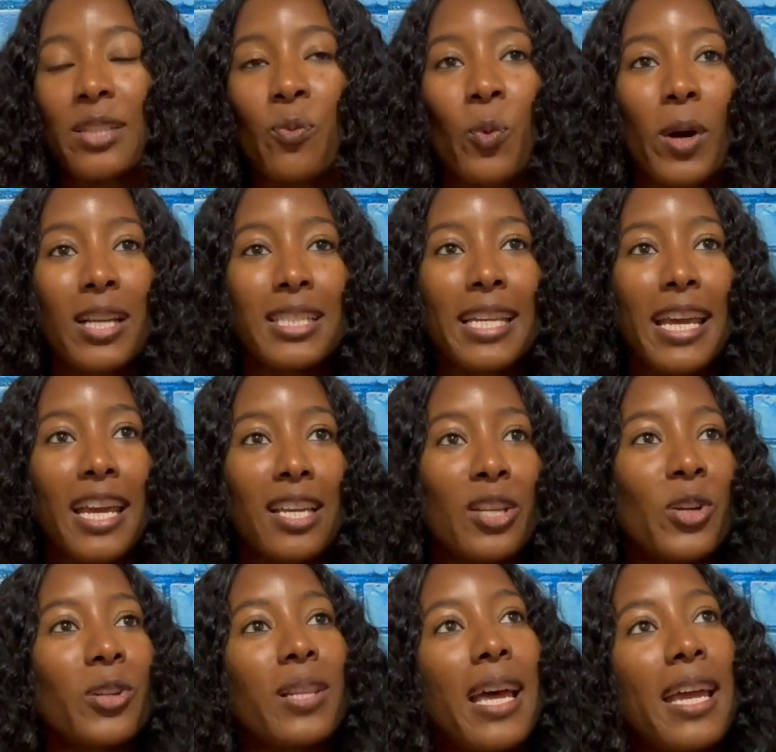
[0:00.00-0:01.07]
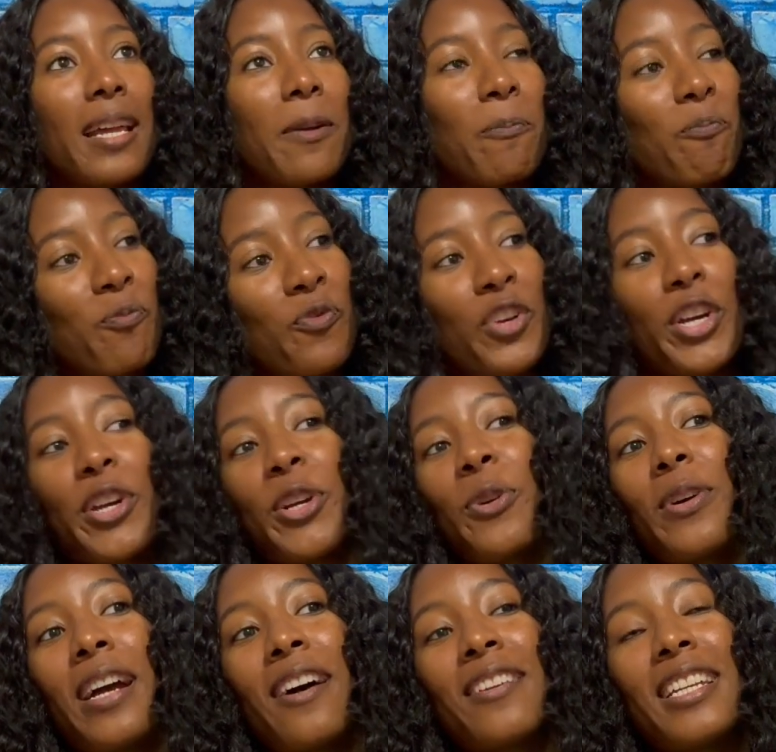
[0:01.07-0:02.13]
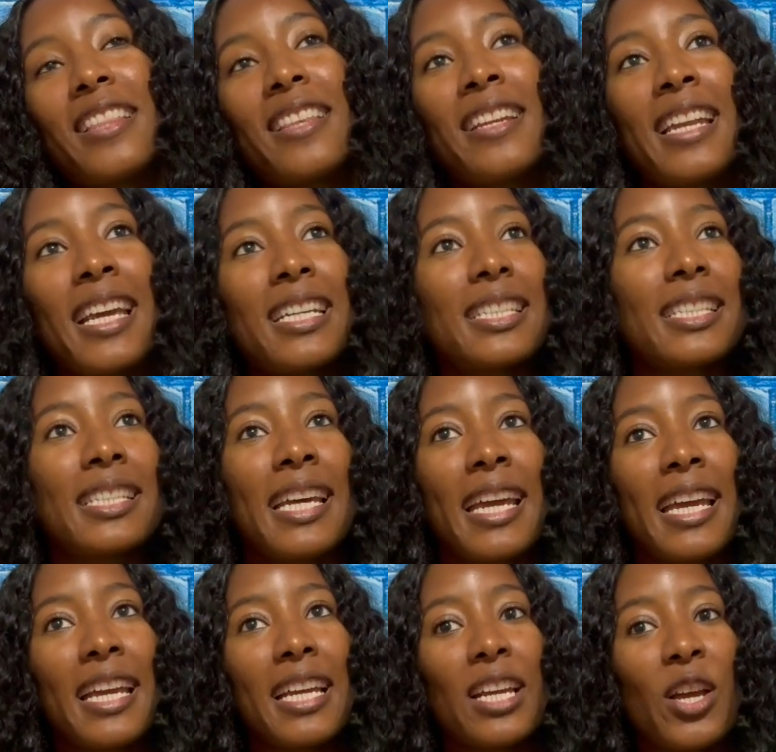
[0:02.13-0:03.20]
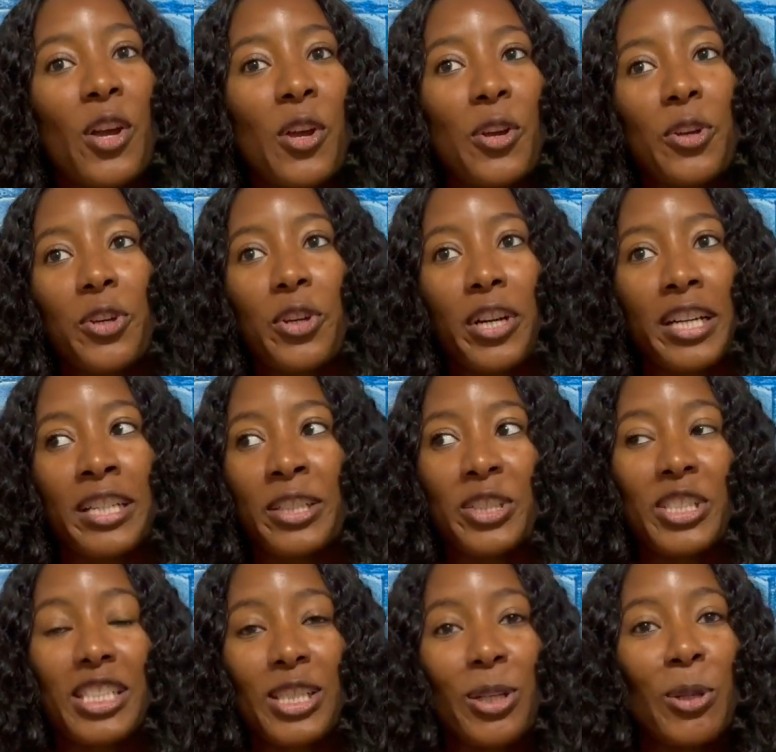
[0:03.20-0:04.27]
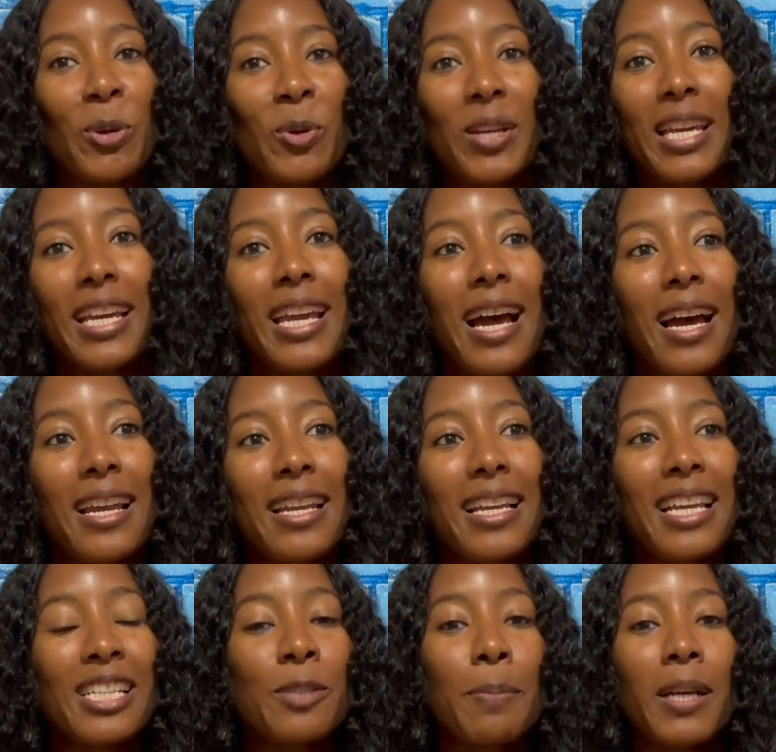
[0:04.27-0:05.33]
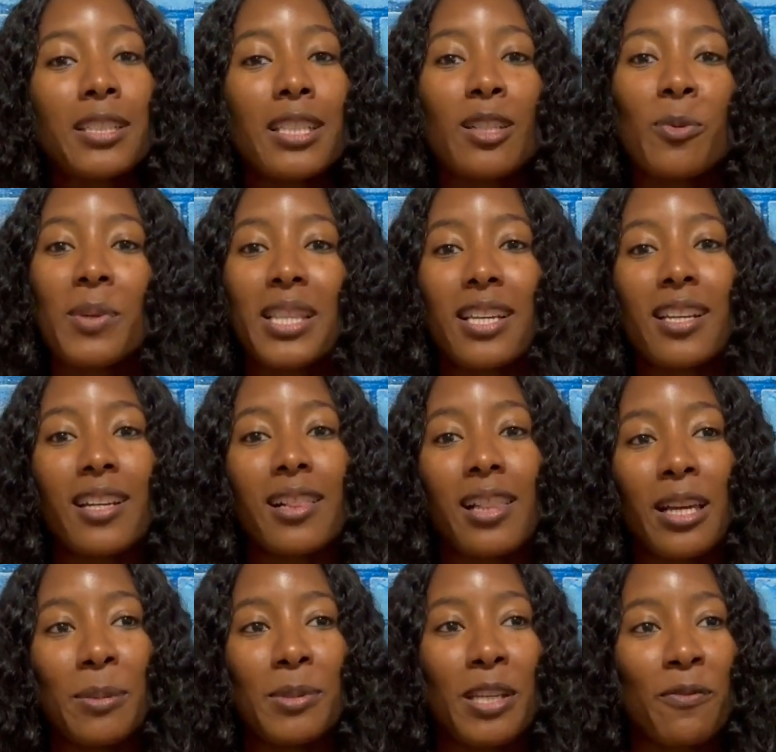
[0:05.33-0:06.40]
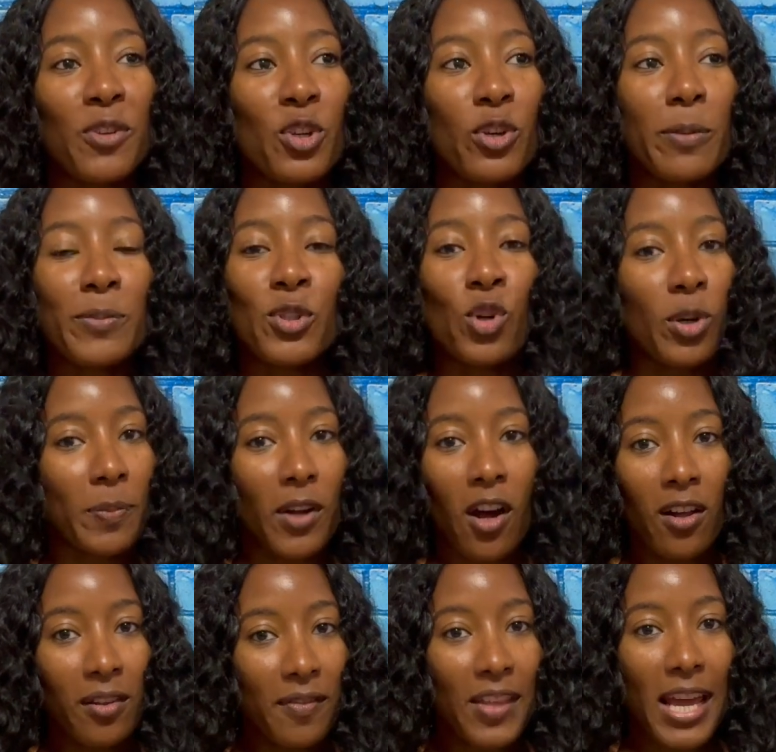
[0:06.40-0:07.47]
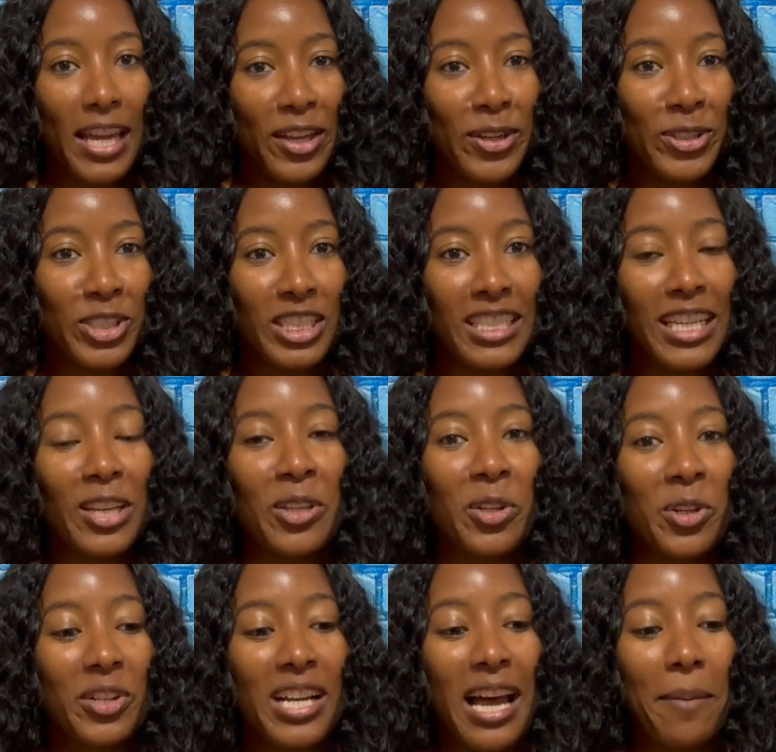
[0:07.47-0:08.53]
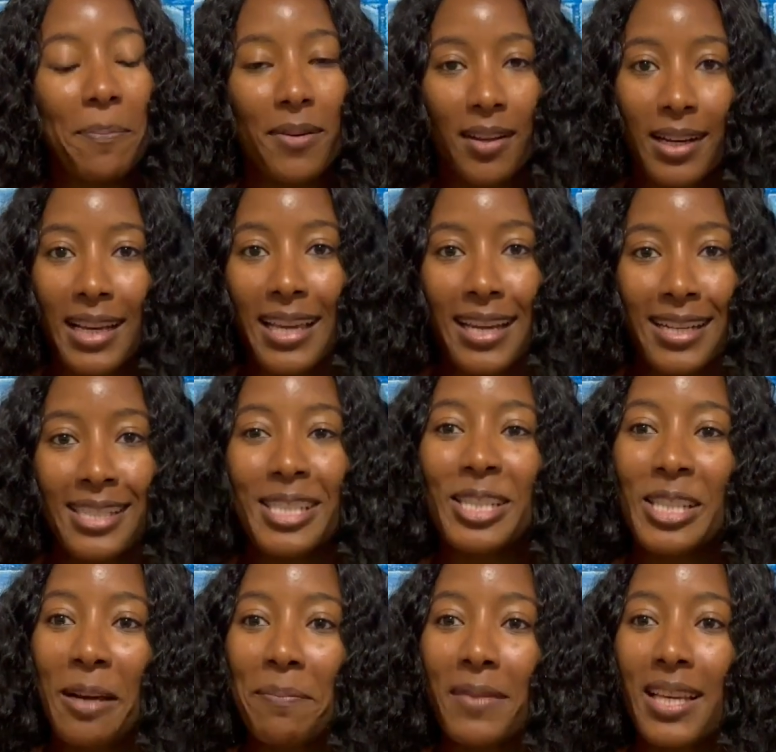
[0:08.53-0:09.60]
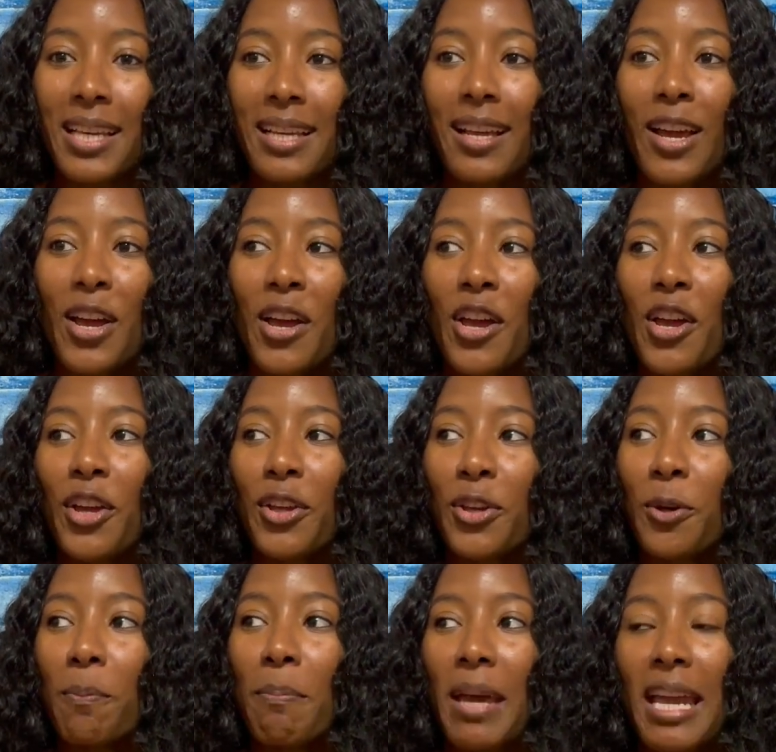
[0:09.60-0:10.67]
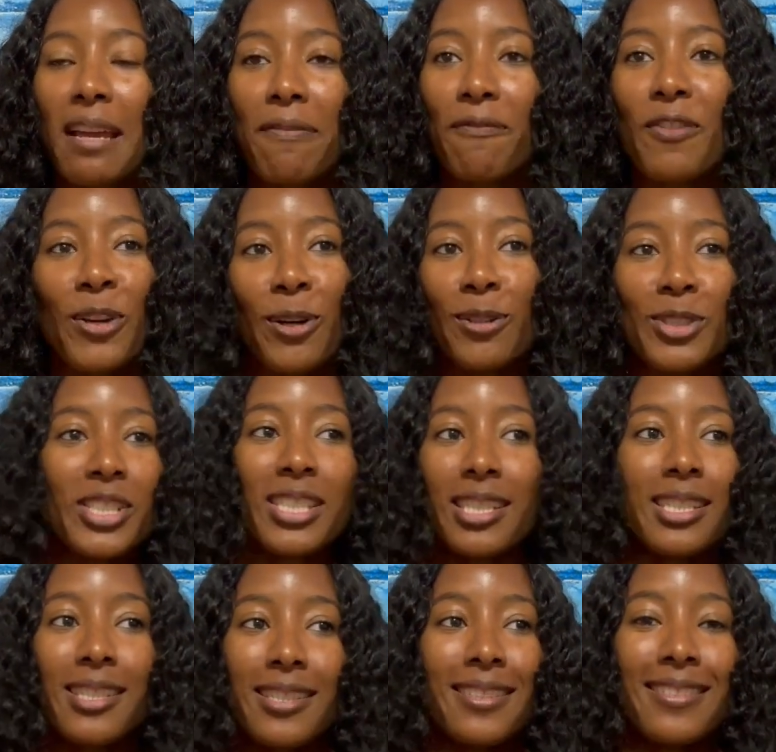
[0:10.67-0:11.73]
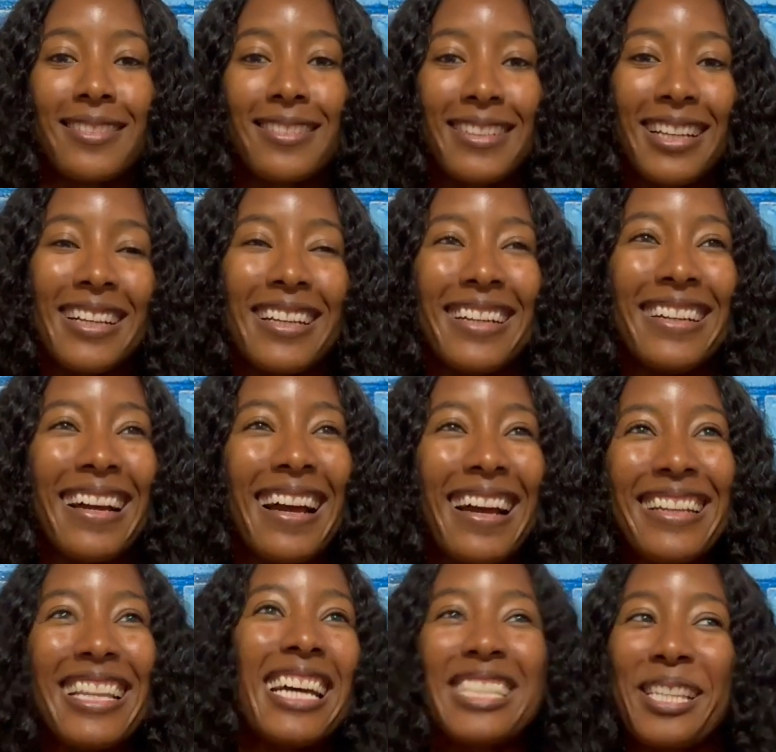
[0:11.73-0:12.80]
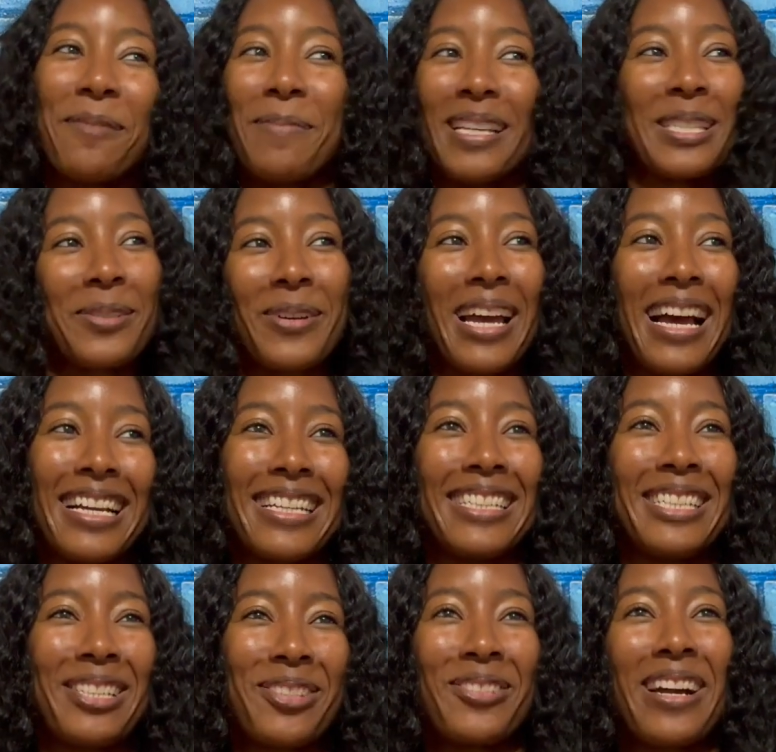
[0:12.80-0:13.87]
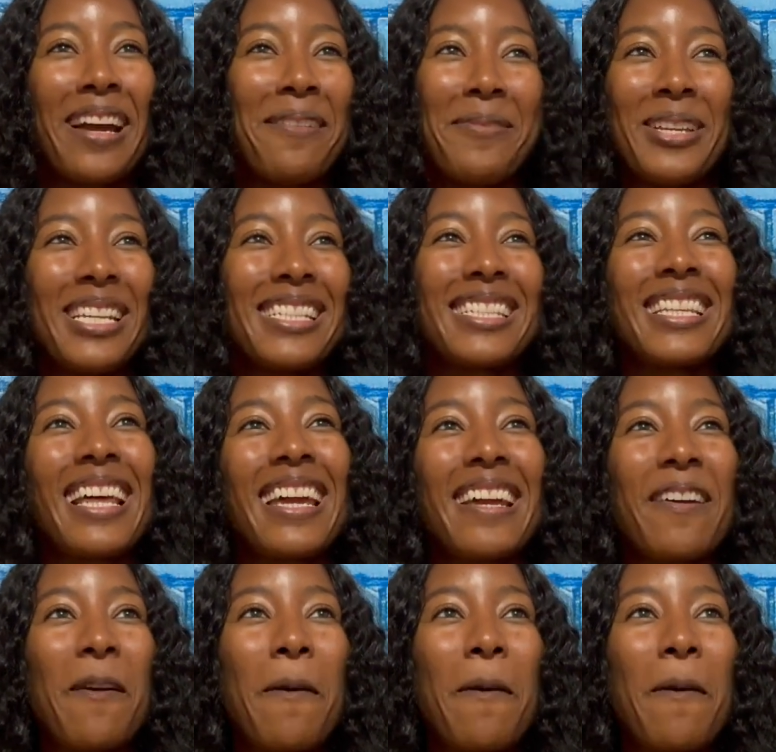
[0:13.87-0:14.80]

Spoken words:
One day you're like very grounded. The next day your energy is a little chaotic, especially with the eclipse. If you absorbed all of that energy and you're not putting it into something, you may feel just that's the best way I can describe it. It's like